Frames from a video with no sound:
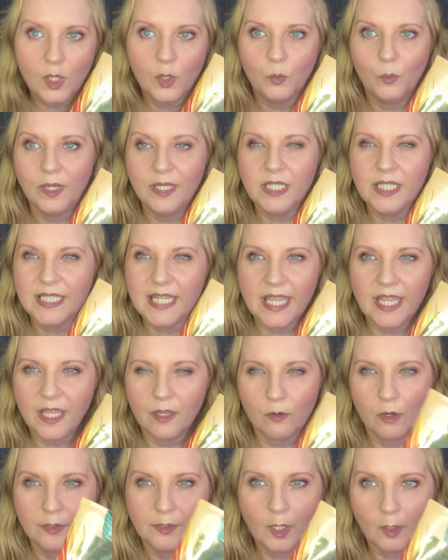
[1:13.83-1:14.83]
When he's
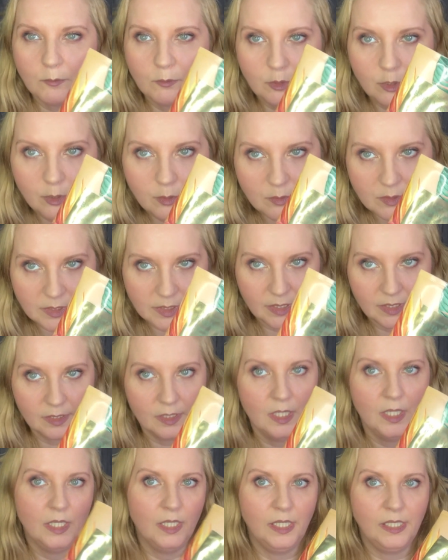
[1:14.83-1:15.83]
here, I don't use it
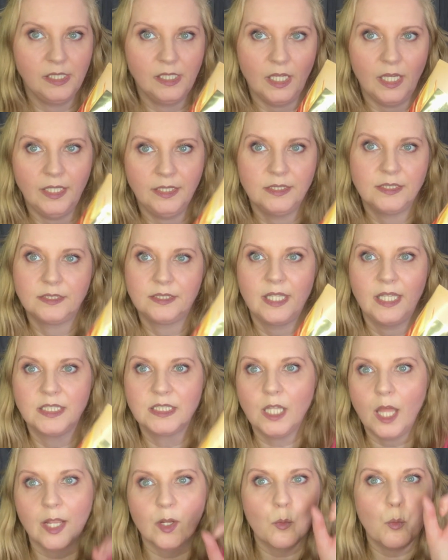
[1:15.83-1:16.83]
in case there's
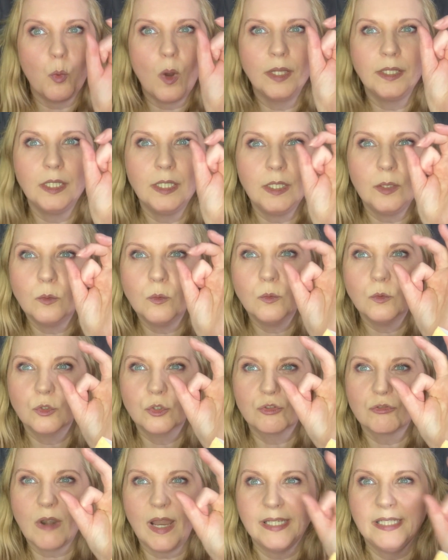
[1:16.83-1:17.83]
like one little
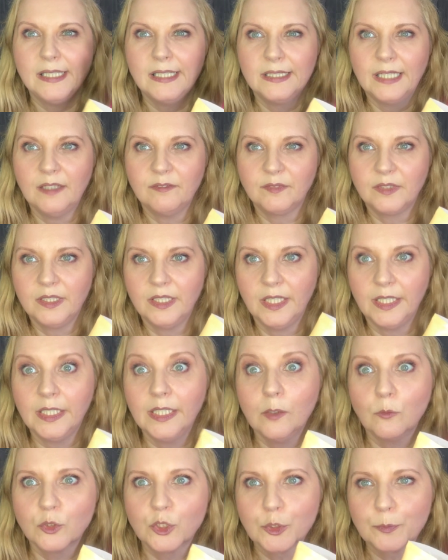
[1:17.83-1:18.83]
grain left in it and
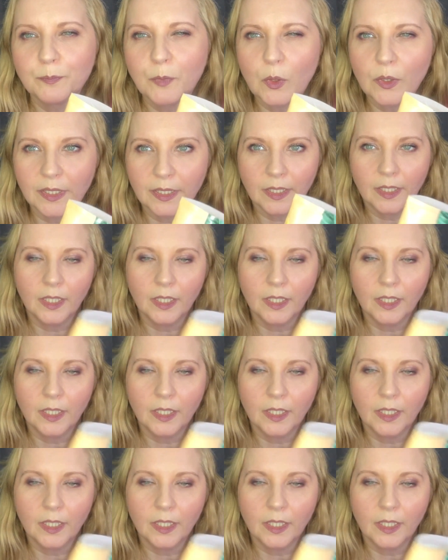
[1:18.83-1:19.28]
he'll spot it.